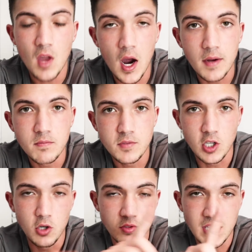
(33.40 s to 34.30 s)
All right,
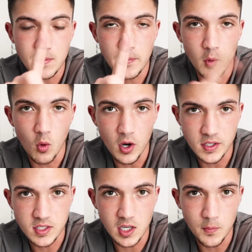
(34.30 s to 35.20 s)
so tip number one
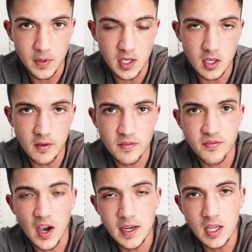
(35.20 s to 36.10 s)
is going to be
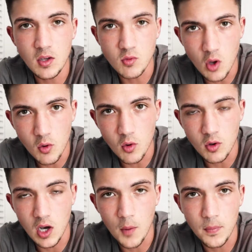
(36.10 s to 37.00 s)
finding local
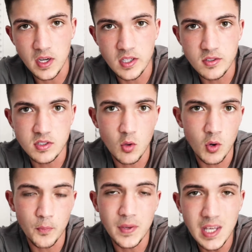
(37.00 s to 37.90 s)
companies
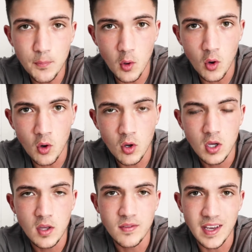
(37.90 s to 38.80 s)
or people
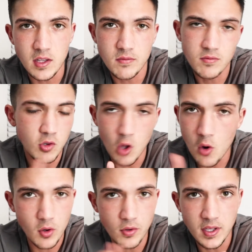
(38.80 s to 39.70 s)
that
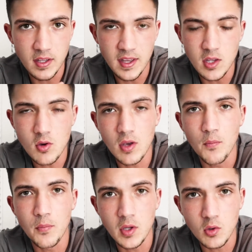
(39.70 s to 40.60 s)
locally that you
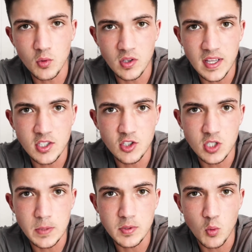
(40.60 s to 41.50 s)
can build
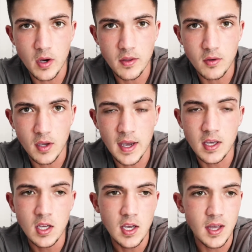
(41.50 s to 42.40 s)
relationships with, okay?